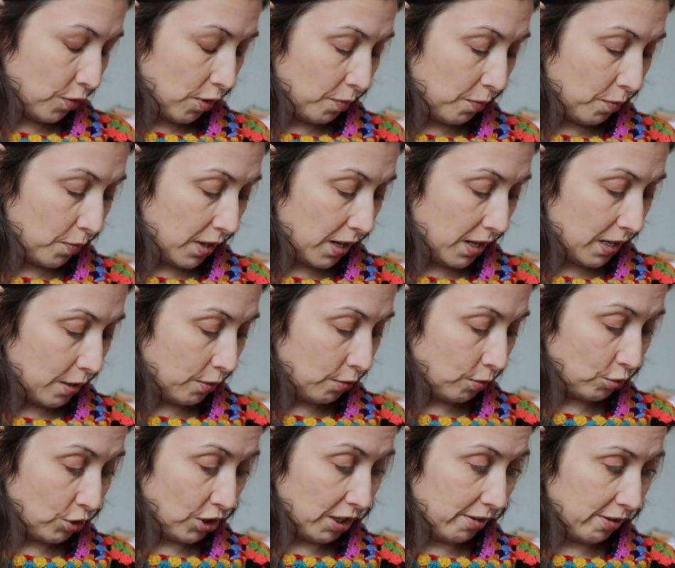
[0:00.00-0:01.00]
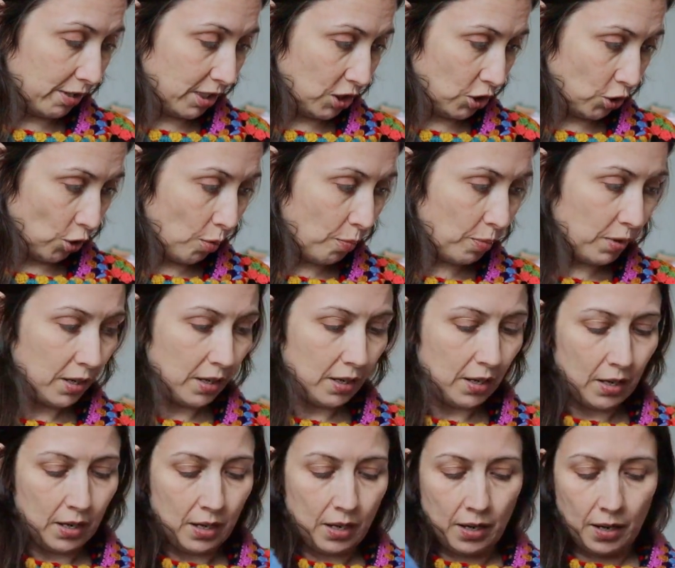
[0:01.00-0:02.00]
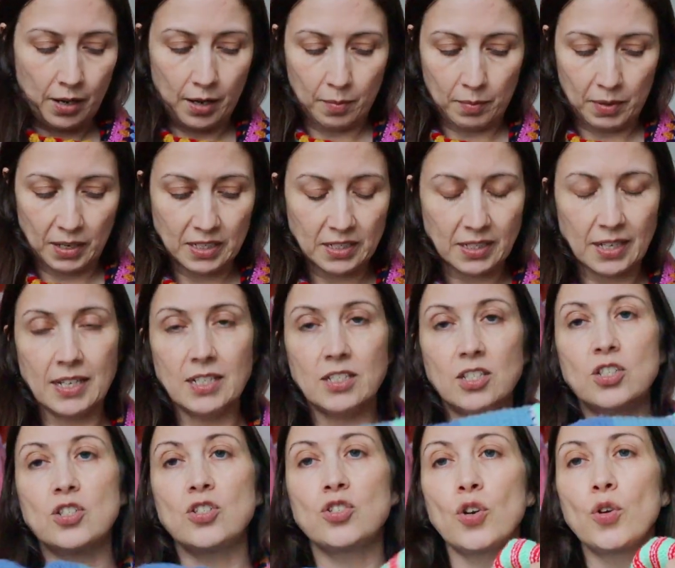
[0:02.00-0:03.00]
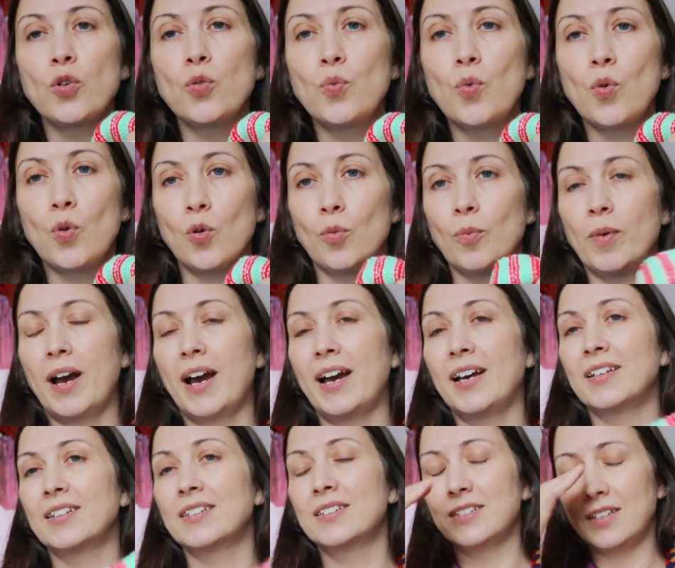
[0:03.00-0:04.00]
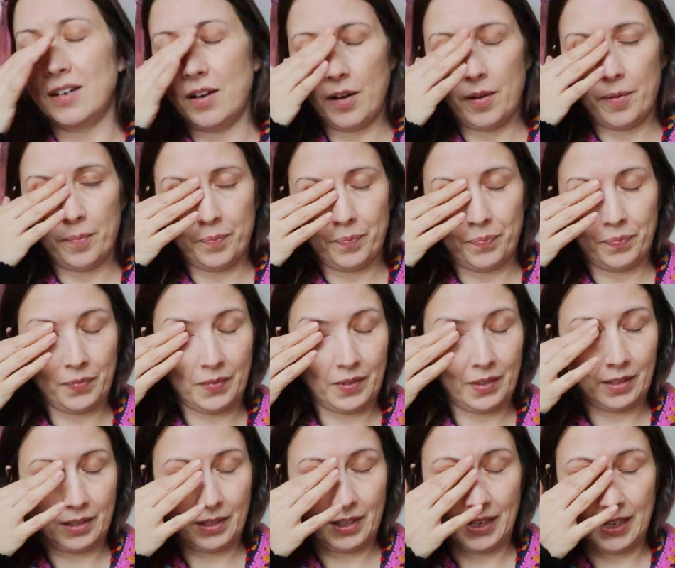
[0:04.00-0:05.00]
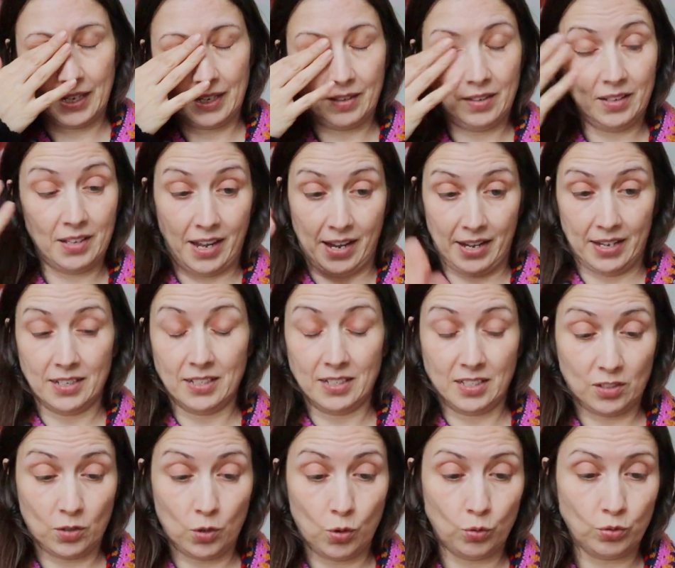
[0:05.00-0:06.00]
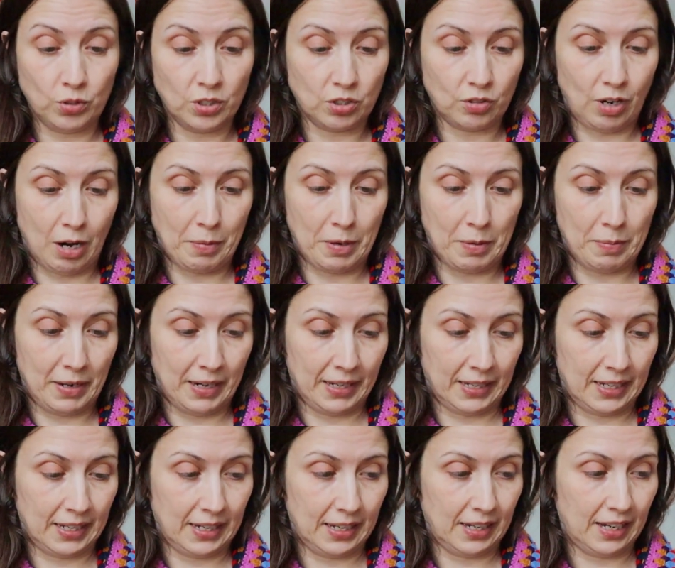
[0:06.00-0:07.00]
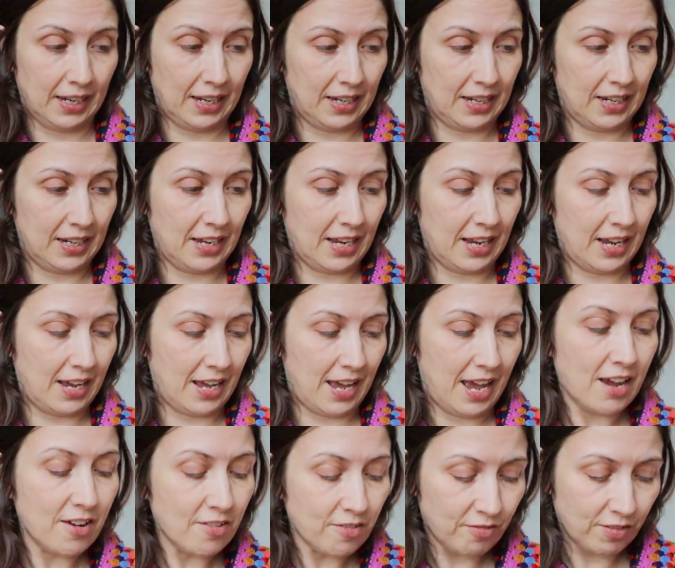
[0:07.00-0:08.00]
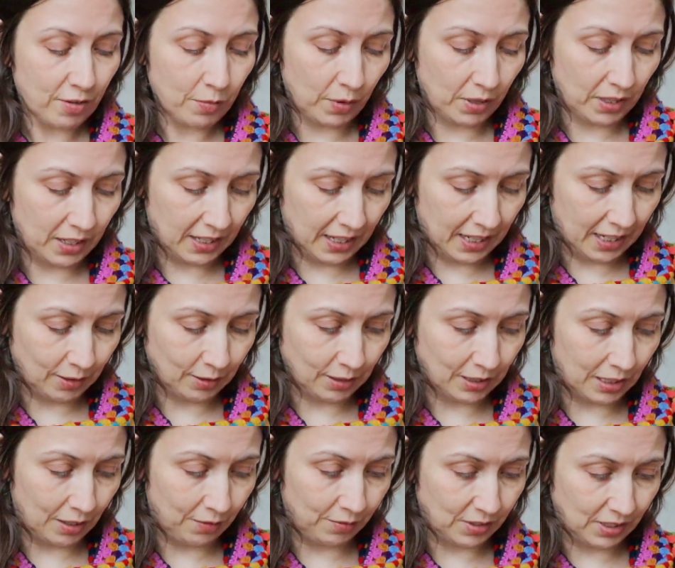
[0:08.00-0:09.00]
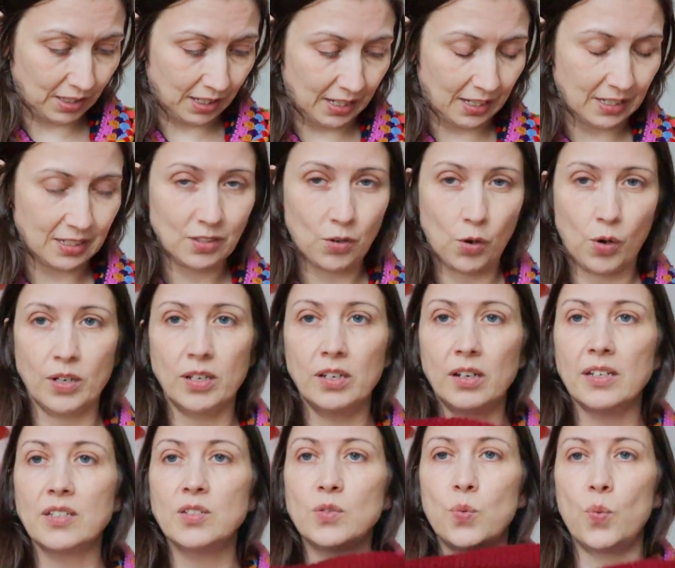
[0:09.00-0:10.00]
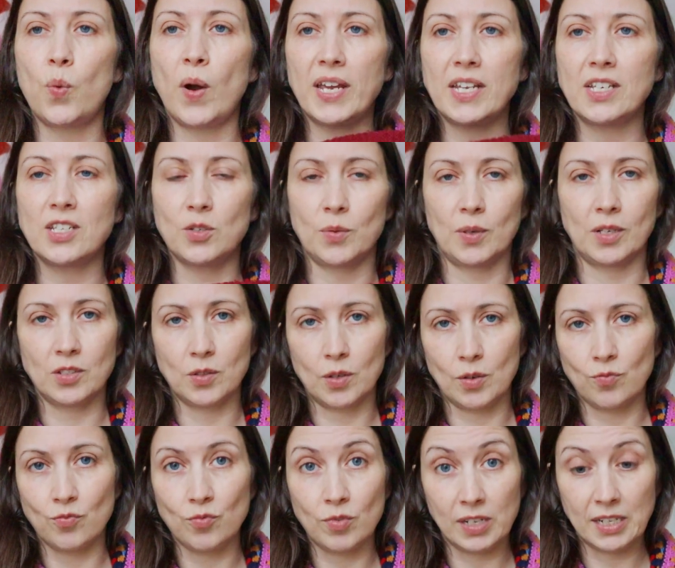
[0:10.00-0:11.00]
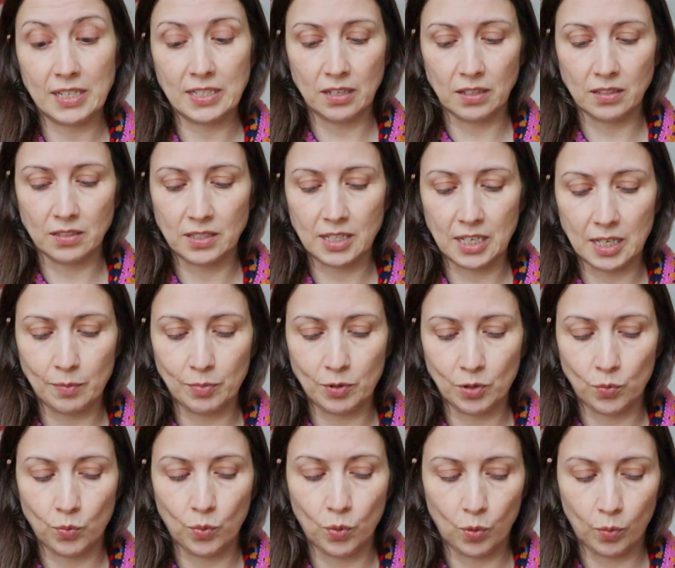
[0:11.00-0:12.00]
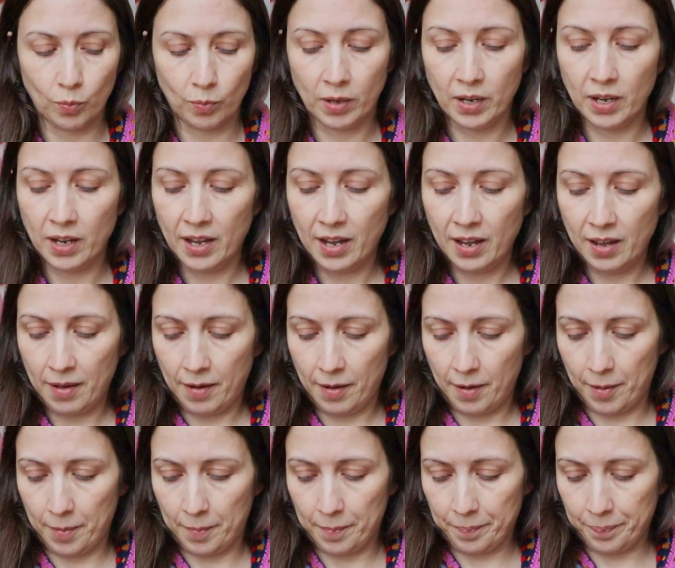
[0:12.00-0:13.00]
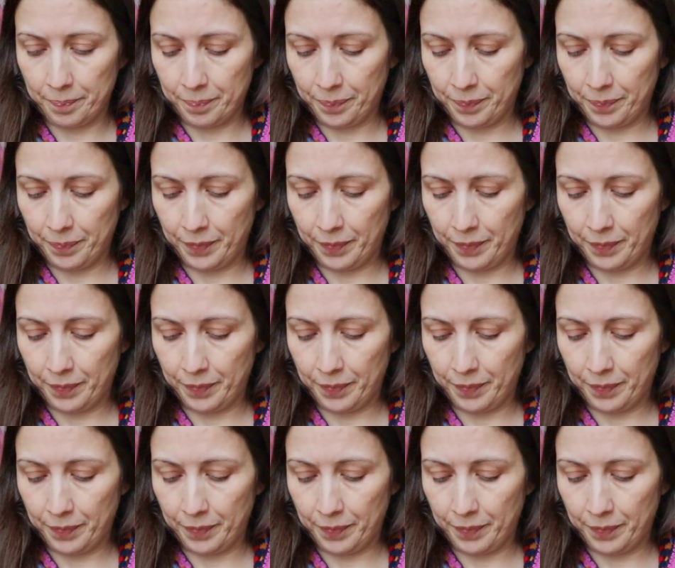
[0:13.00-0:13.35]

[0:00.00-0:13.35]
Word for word: from a local charity shop, it's so warm, and yeah, it's called the Scrappy Blanket. Everyone in the house loves it. It's got a nice weight to it, so it really does keep you warm. And